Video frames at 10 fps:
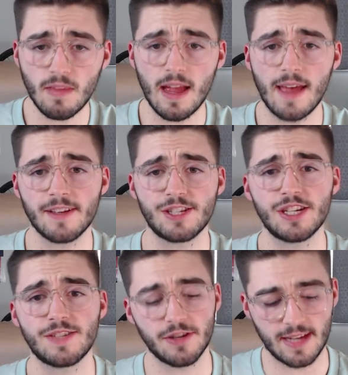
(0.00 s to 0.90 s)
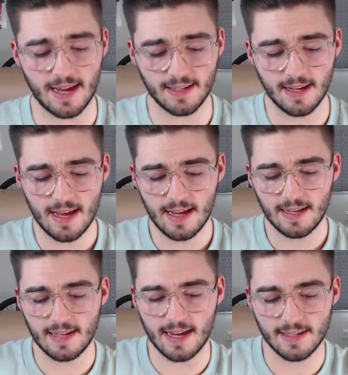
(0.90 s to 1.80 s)
And this is just for test
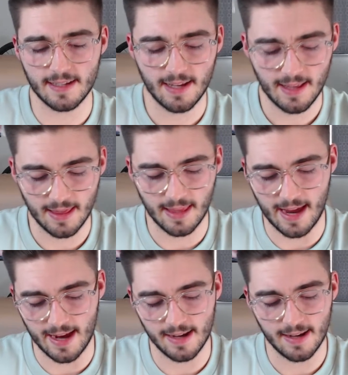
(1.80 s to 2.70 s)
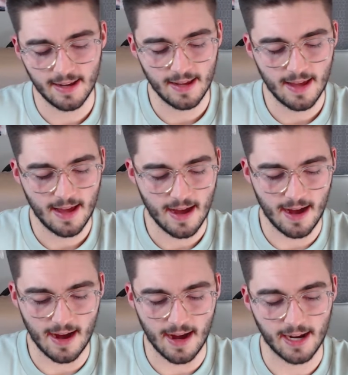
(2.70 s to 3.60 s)
lane.
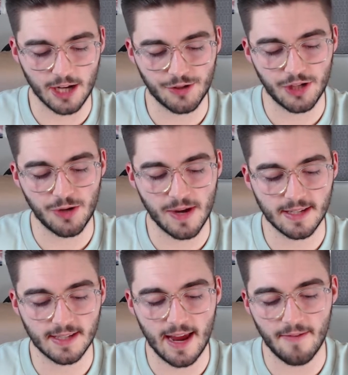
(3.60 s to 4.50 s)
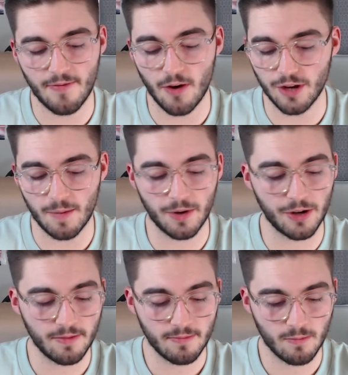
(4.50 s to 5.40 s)
Country USA, phone
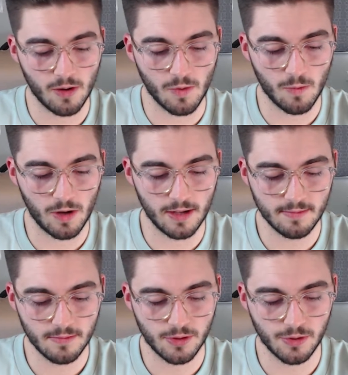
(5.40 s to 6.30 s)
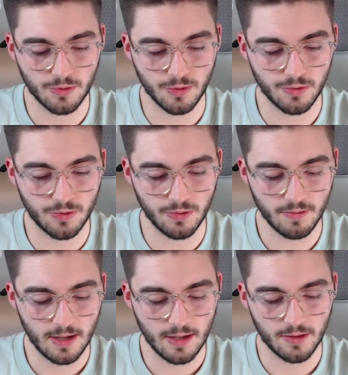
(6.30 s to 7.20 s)
number
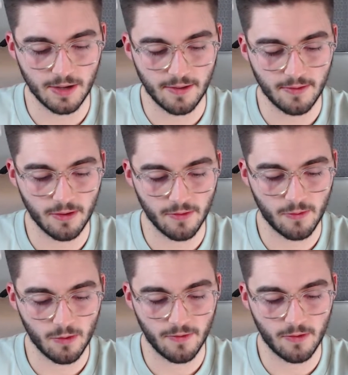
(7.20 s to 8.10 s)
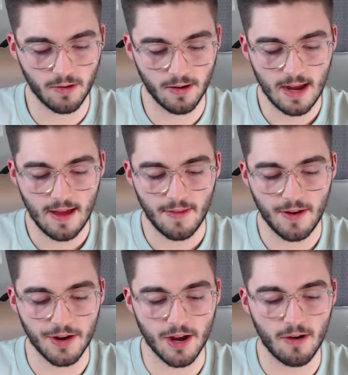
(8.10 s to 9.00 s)
111-222-3444.
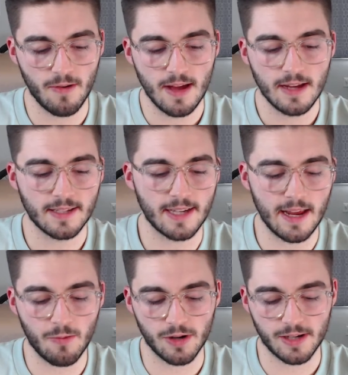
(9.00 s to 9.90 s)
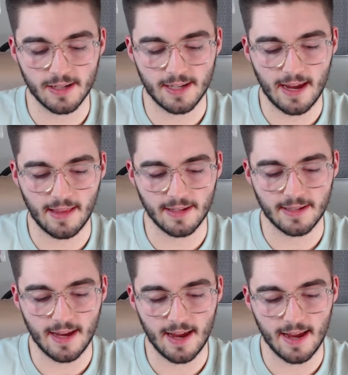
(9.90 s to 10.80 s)
There you go. City, we're just gonna say, let's
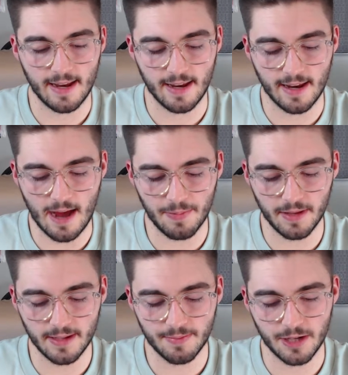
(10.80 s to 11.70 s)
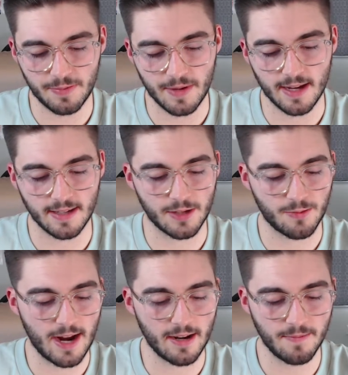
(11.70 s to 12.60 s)
say Indianapolis, just because it's
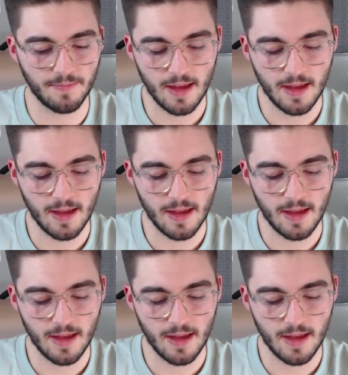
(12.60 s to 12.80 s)
random.